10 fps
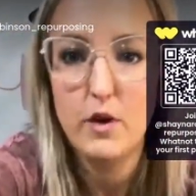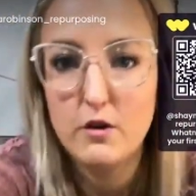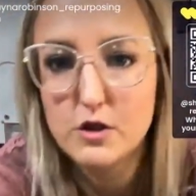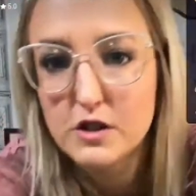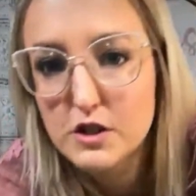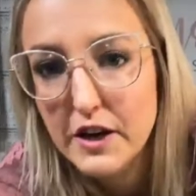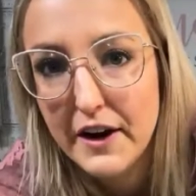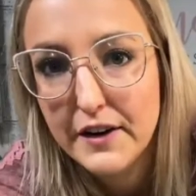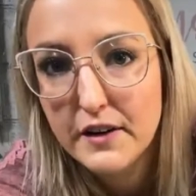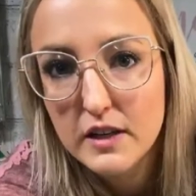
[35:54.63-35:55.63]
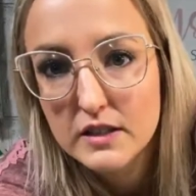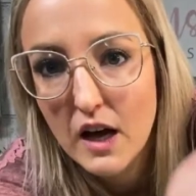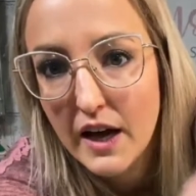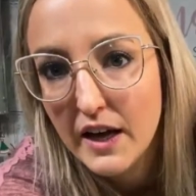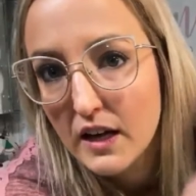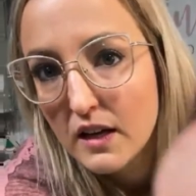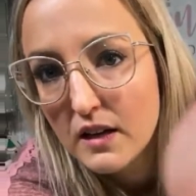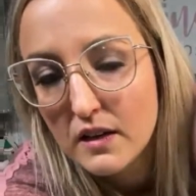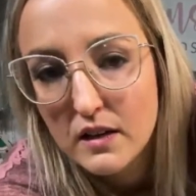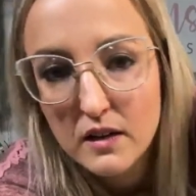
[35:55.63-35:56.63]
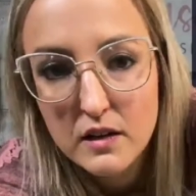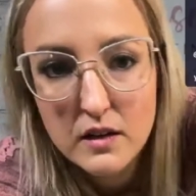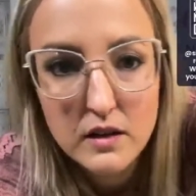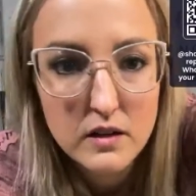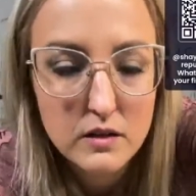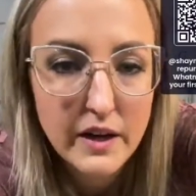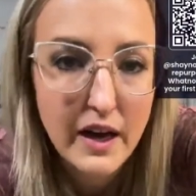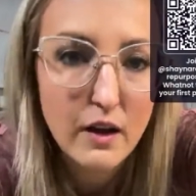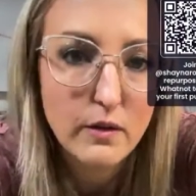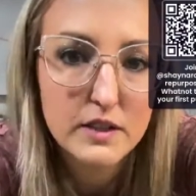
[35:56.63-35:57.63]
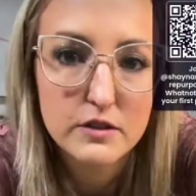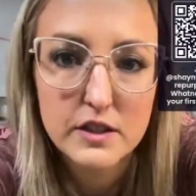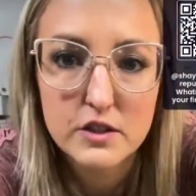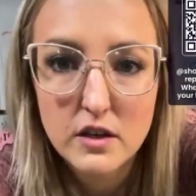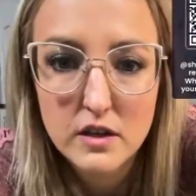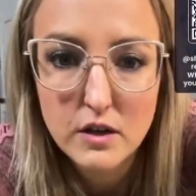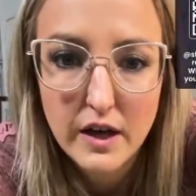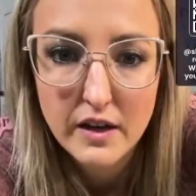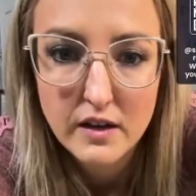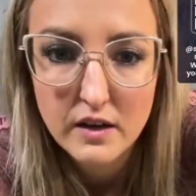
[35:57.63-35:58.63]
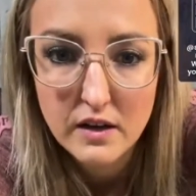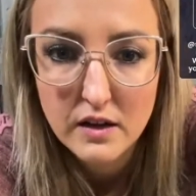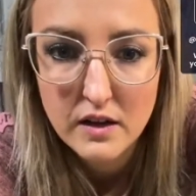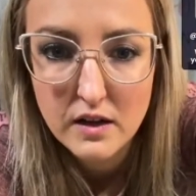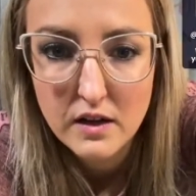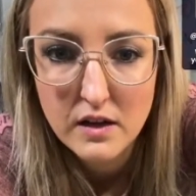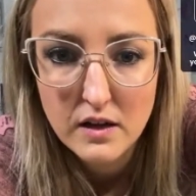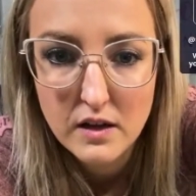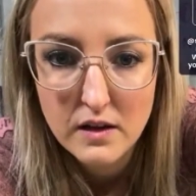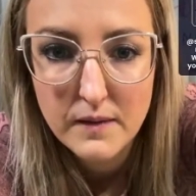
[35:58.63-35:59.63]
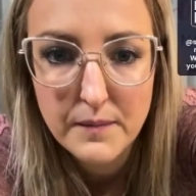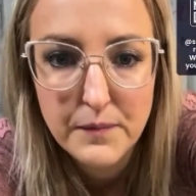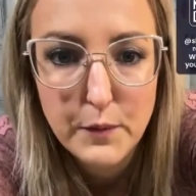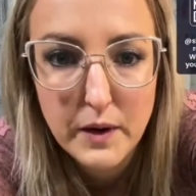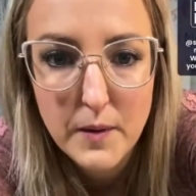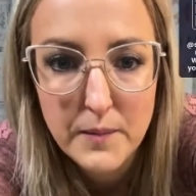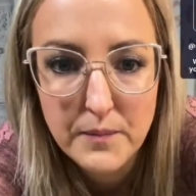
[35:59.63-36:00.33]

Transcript: you just shared, because wait, how do I screenshot it? Okay. There we go.